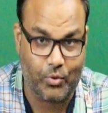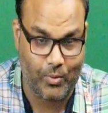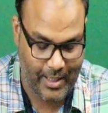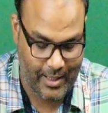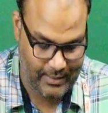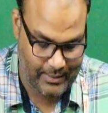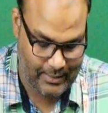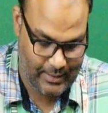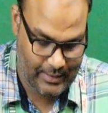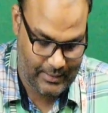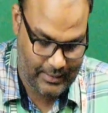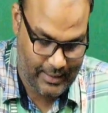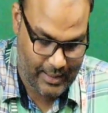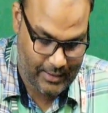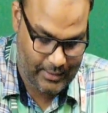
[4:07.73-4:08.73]
One is
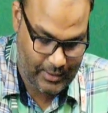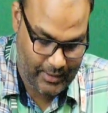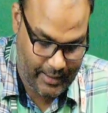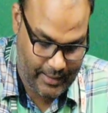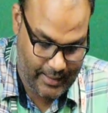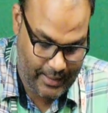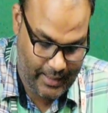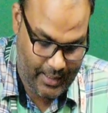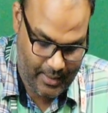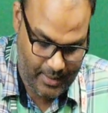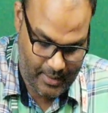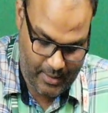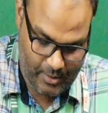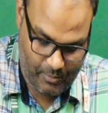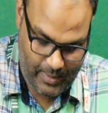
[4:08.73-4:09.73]
digital circuitry,
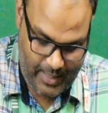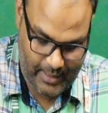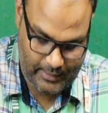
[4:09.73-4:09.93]
one